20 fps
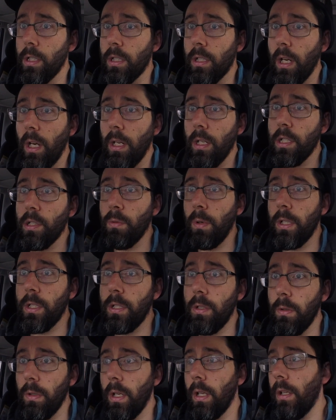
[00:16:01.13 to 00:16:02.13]
kind of switched
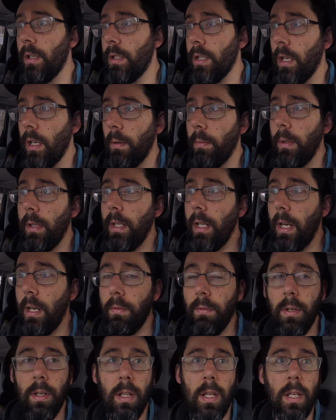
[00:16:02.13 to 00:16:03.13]
to another job, and then I
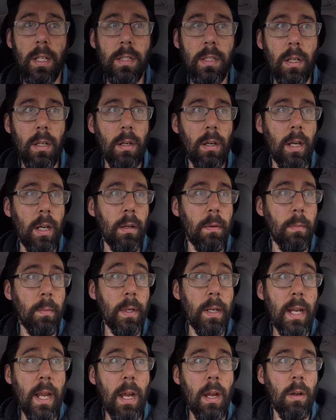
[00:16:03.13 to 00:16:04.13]
realized, all right, but
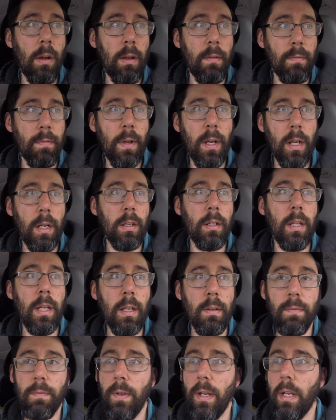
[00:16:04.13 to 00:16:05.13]
now I finally
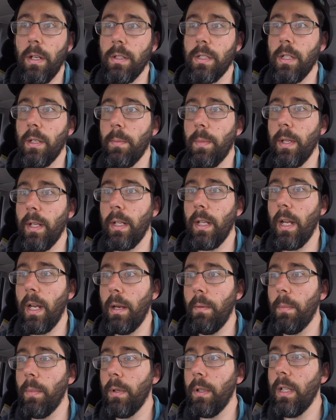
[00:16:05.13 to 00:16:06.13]
have found something that I
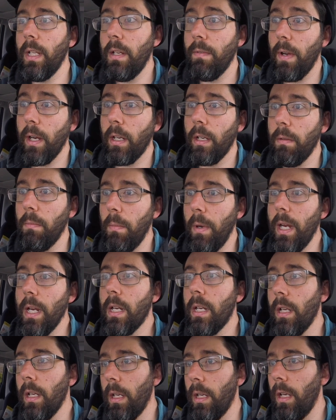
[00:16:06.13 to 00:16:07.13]
believe I could make
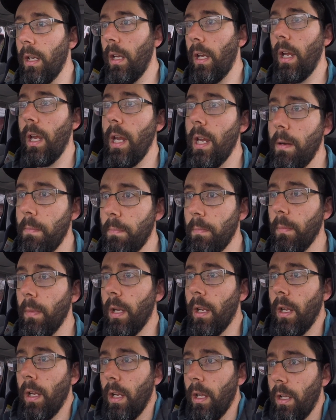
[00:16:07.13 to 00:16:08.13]
a
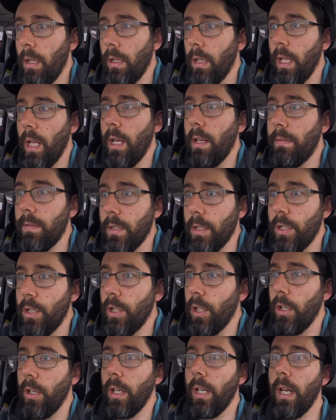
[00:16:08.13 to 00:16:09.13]
life's
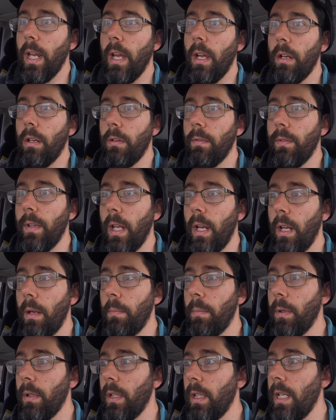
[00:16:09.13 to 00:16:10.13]
journey out of, that I
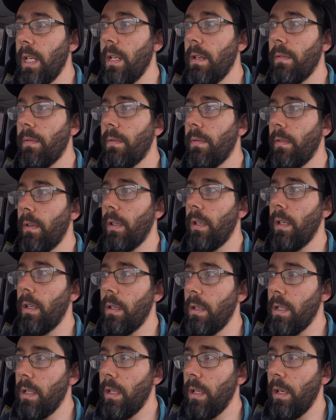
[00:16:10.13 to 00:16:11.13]
believe
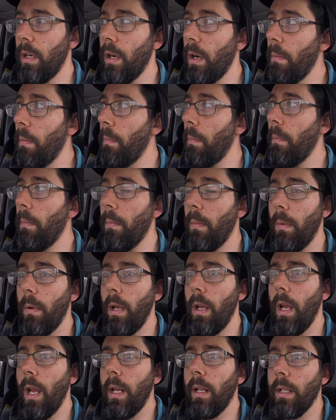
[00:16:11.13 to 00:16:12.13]
there are
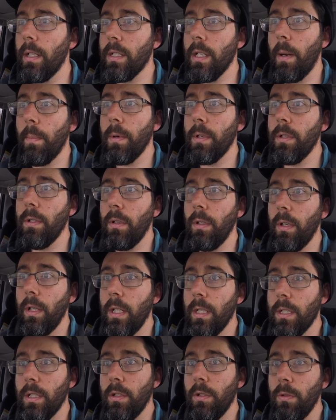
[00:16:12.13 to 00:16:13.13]
endless
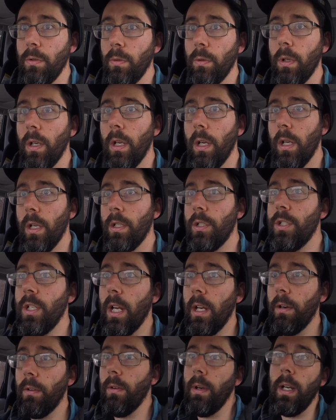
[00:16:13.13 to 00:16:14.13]
opportunities to
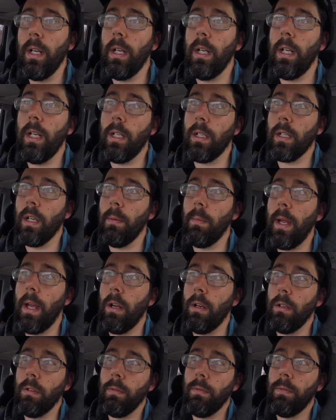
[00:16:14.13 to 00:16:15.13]
generate an income
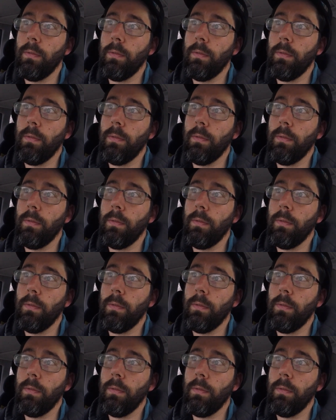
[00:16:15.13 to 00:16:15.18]
out of,